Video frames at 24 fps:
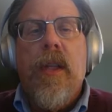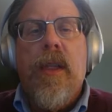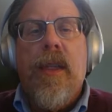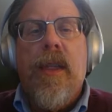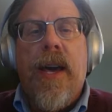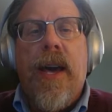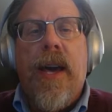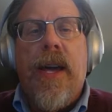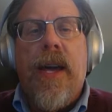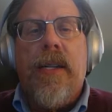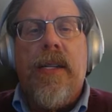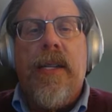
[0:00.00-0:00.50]

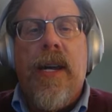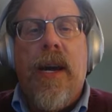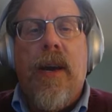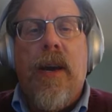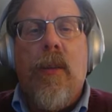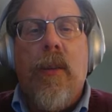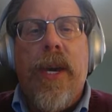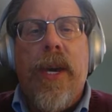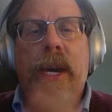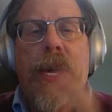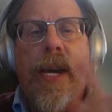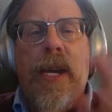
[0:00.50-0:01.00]
that
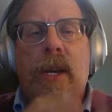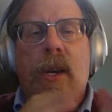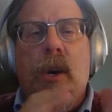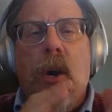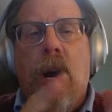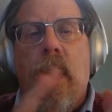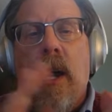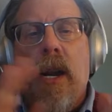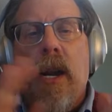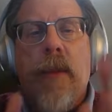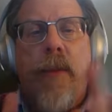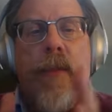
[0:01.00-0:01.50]
we get
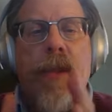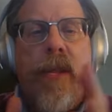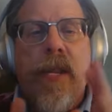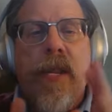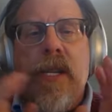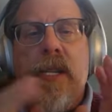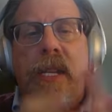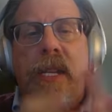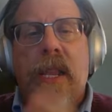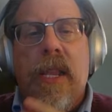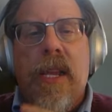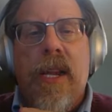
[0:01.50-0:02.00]
caught up in
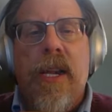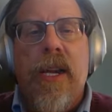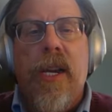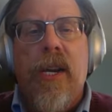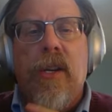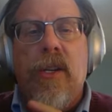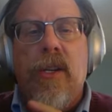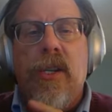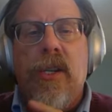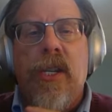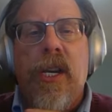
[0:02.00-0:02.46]
this linear